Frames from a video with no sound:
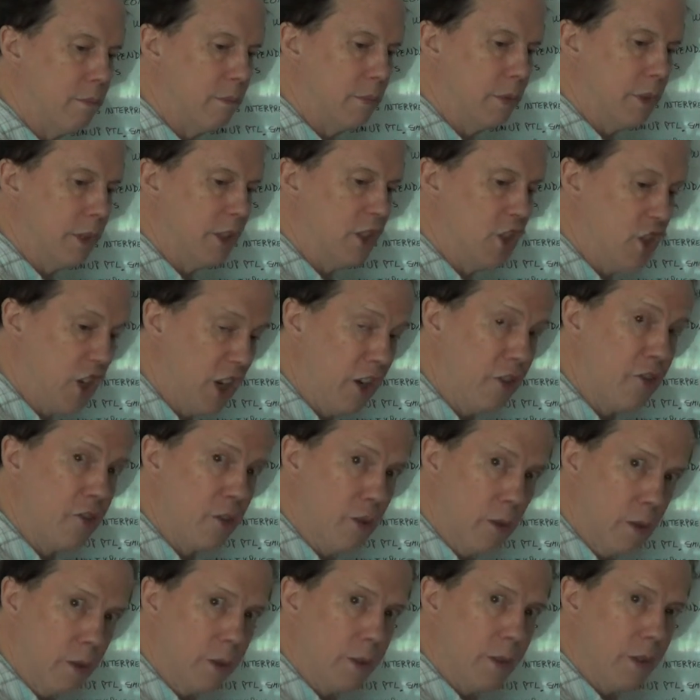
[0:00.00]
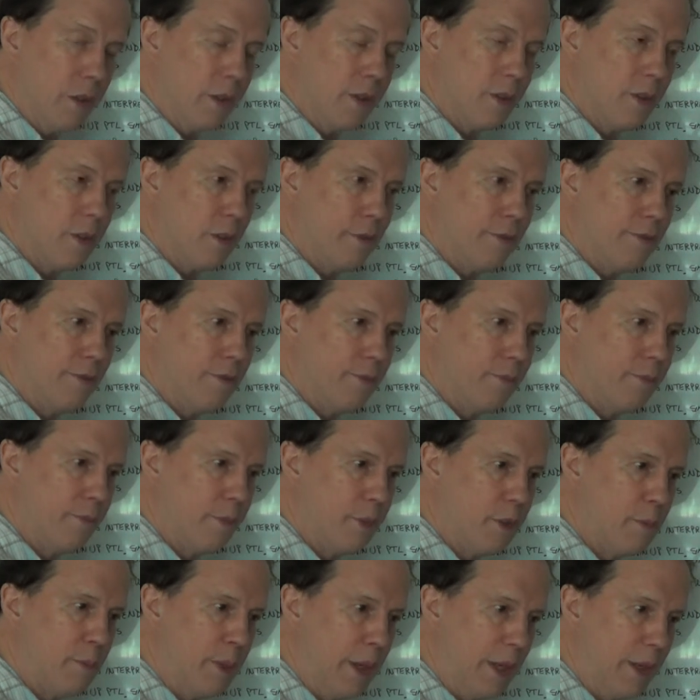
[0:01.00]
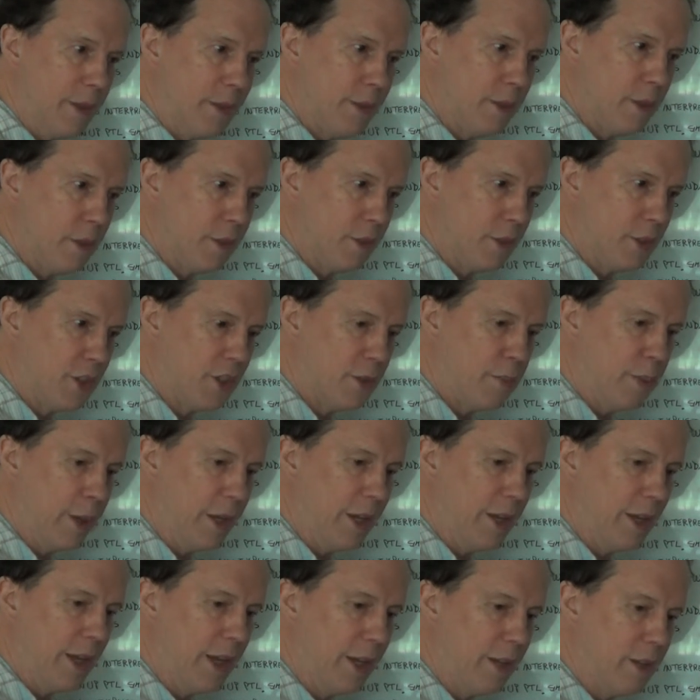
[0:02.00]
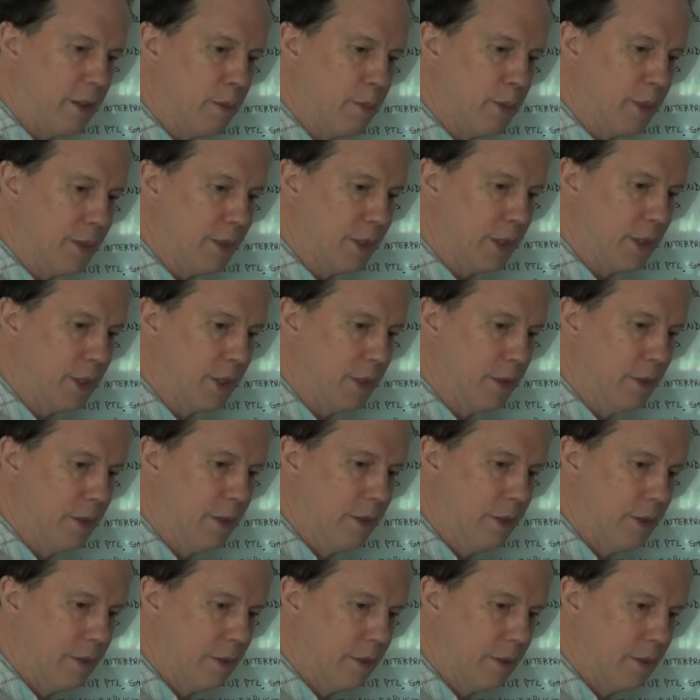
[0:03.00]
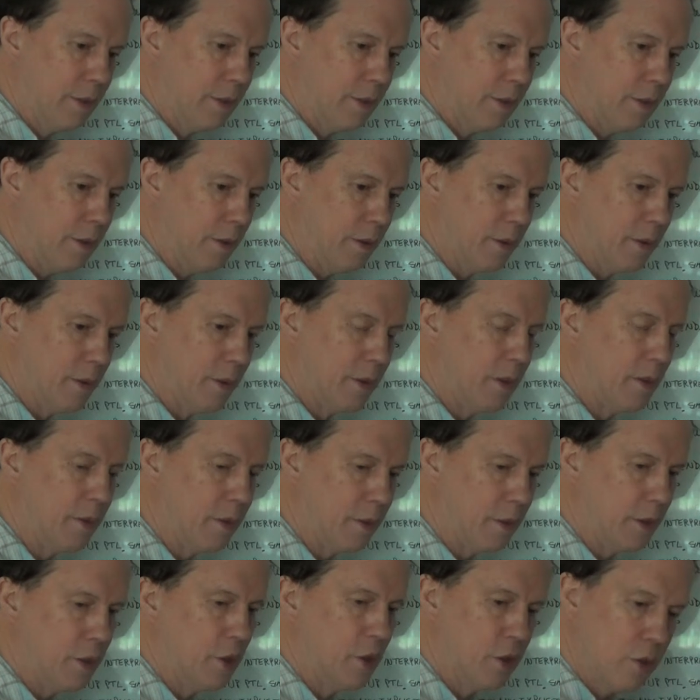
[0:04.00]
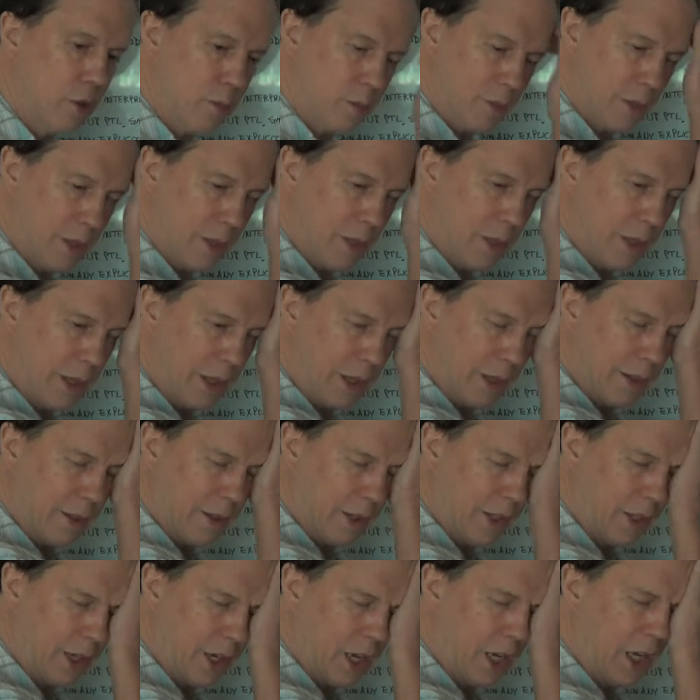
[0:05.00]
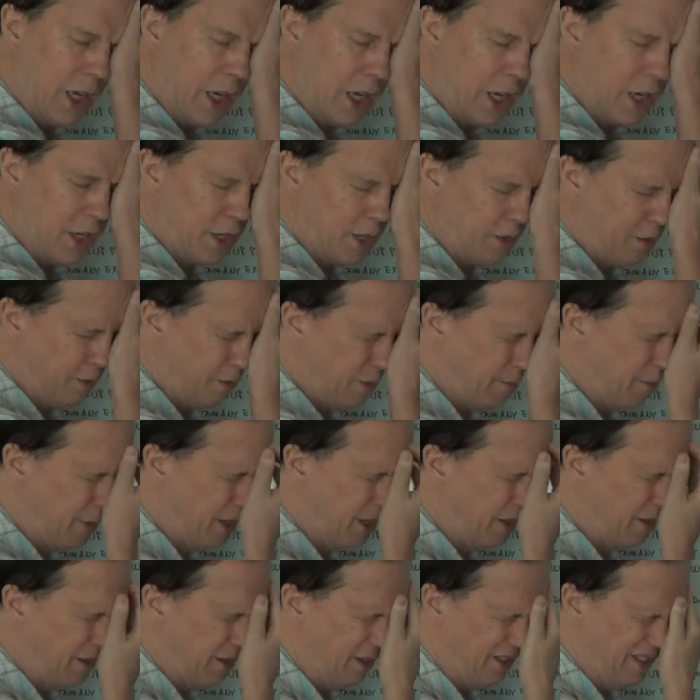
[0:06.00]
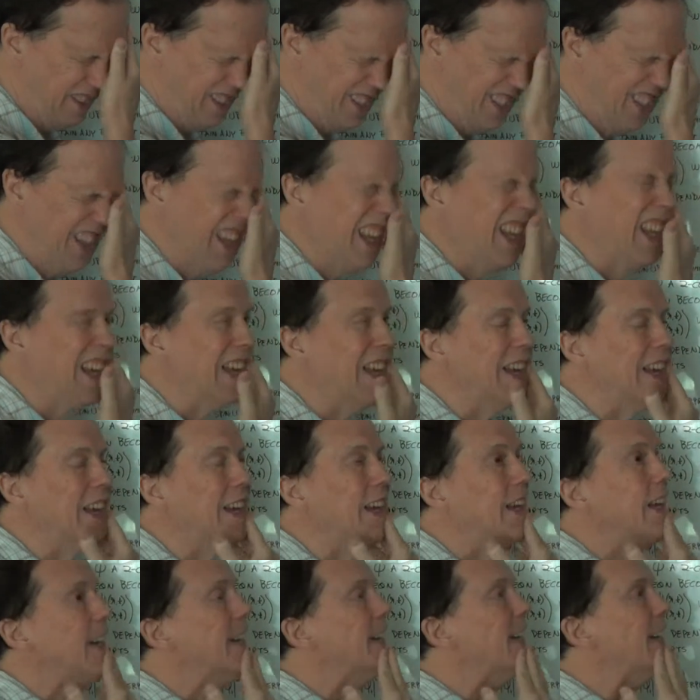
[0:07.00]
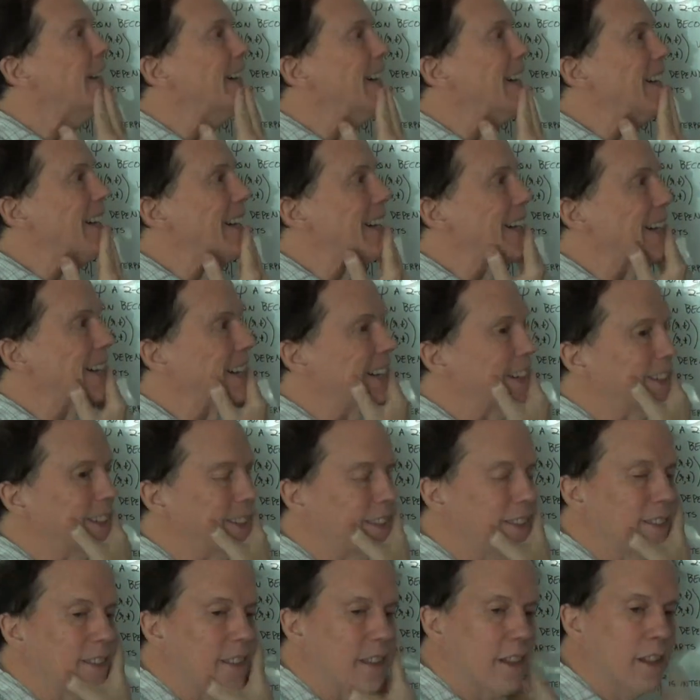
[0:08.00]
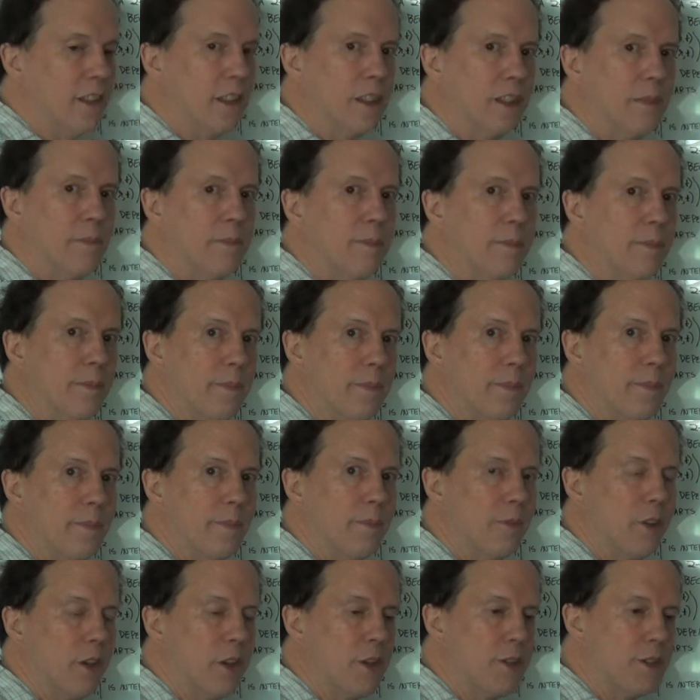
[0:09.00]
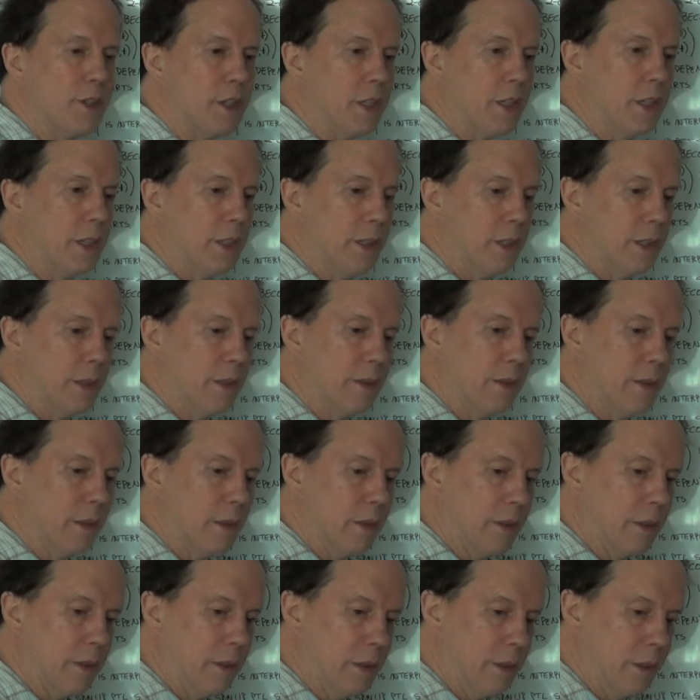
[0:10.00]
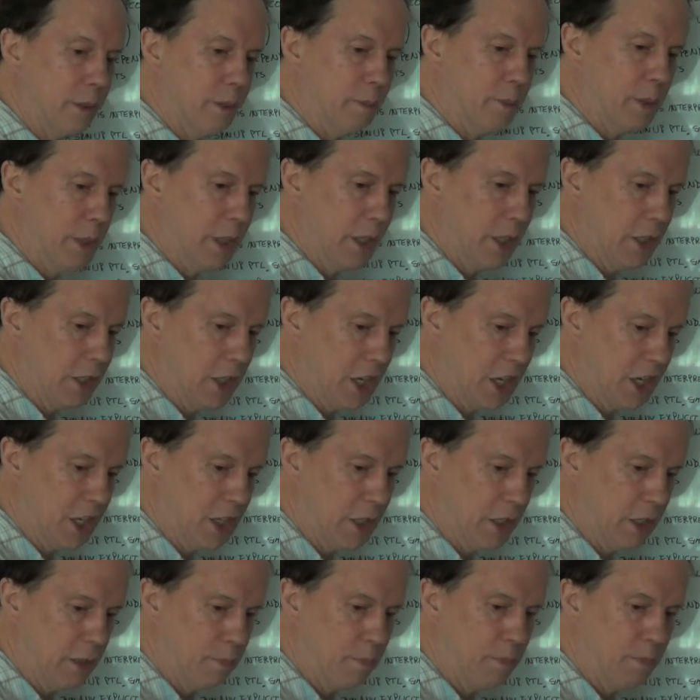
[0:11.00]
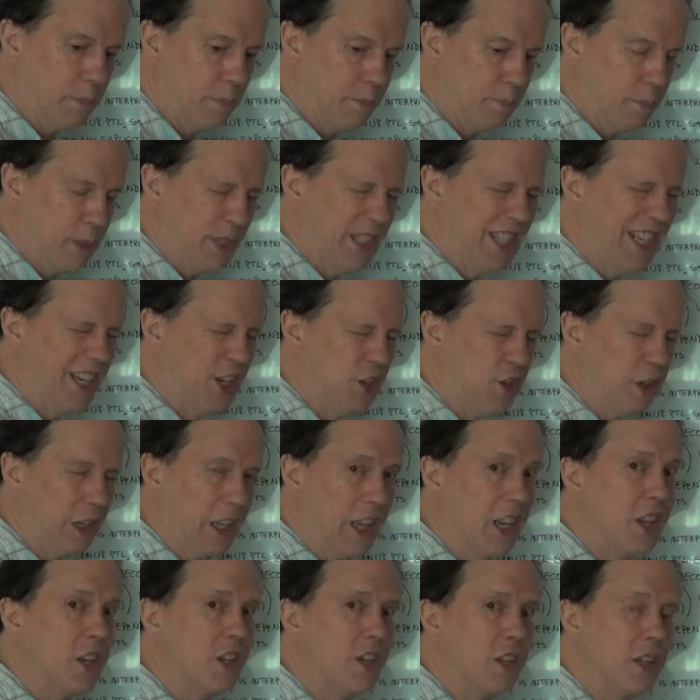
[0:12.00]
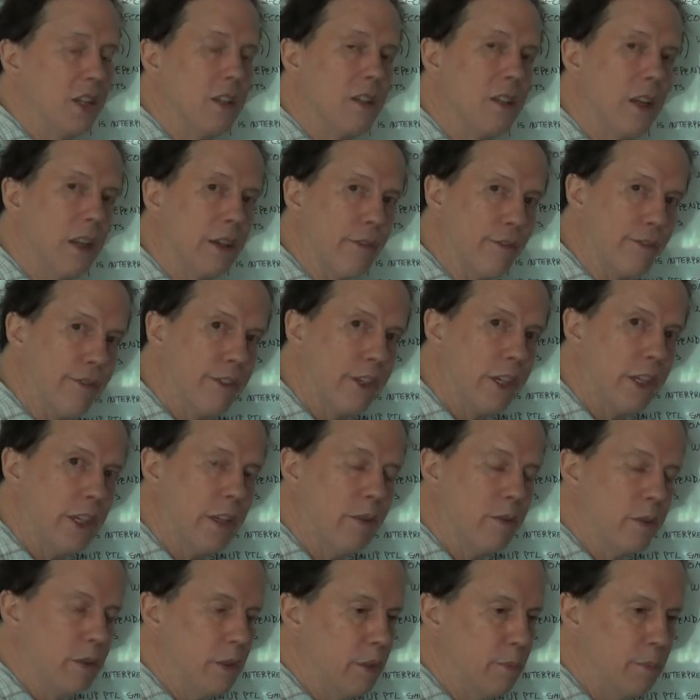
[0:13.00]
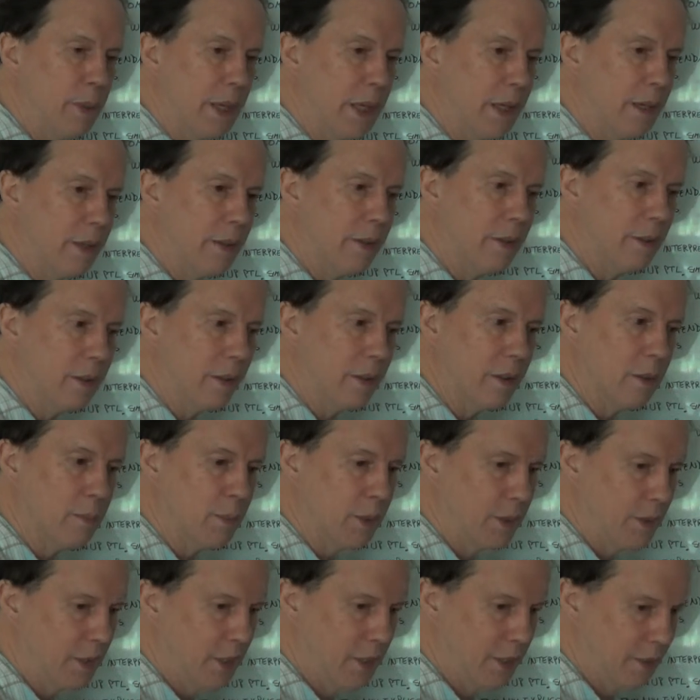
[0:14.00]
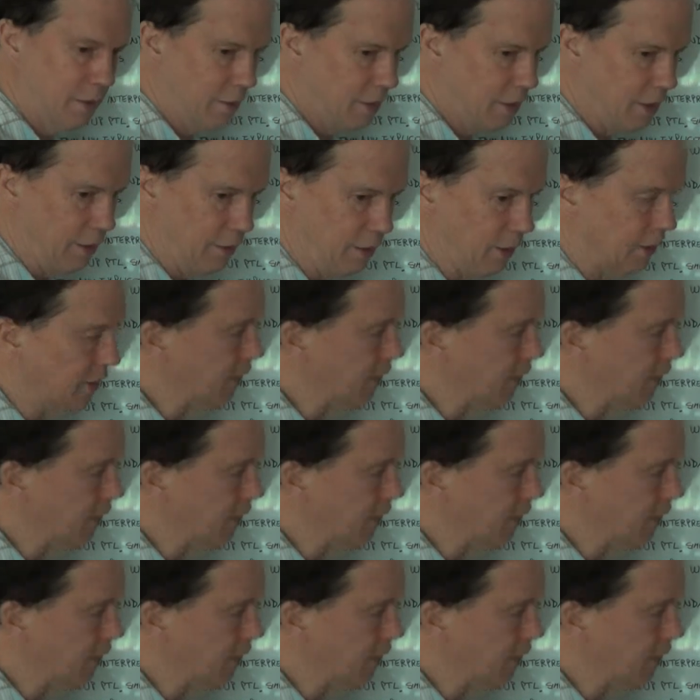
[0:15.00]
in general depends on the spin and the position. So there are terms like the kinetic energy depend on the velocity, and the potential energy like V would depend on the position, stuff like